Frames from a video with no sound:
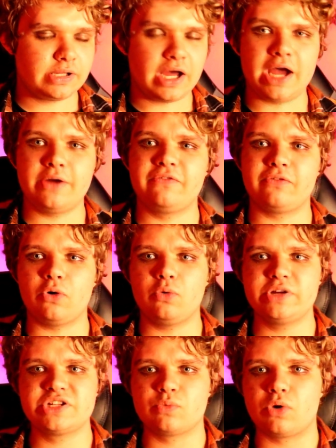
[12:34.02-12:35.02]
I've
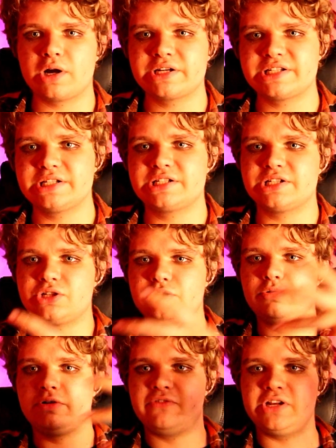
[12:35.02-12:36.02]
always wanted to
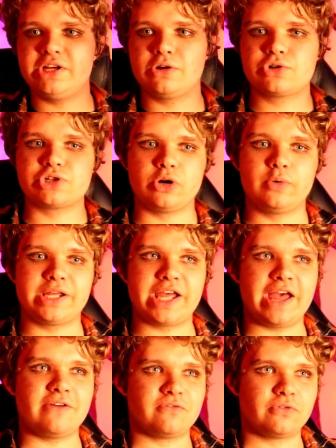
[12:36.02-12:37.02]
do a video
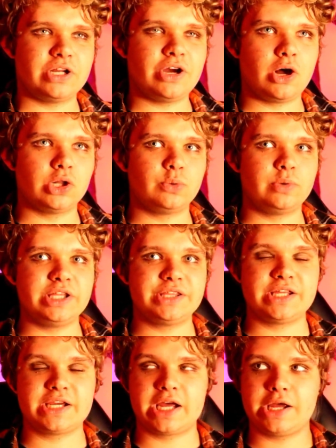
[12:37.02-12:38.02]
showing every Halloween
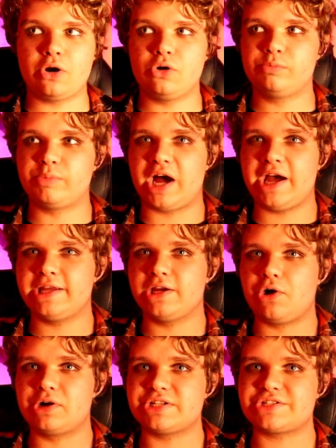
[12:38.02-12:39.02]
thing I own, but I
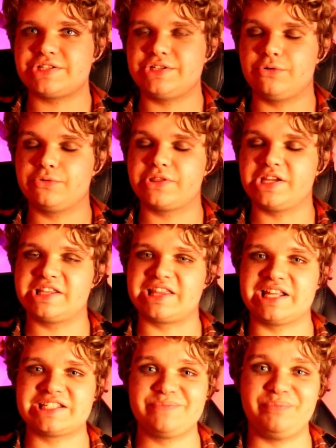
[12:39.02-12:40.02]
honestly don't think
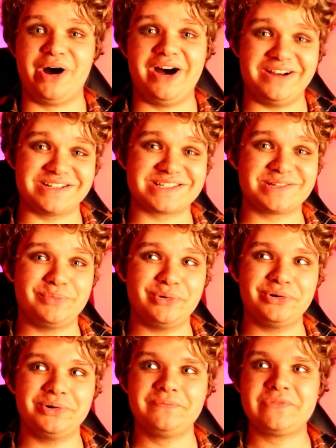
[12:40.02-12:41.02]
that's
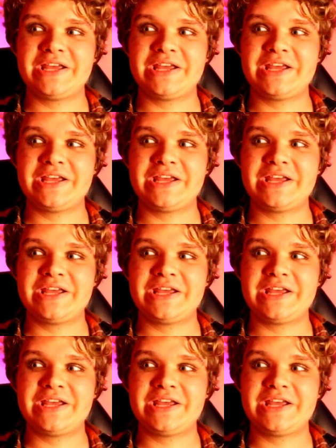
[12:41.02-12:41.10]
possible.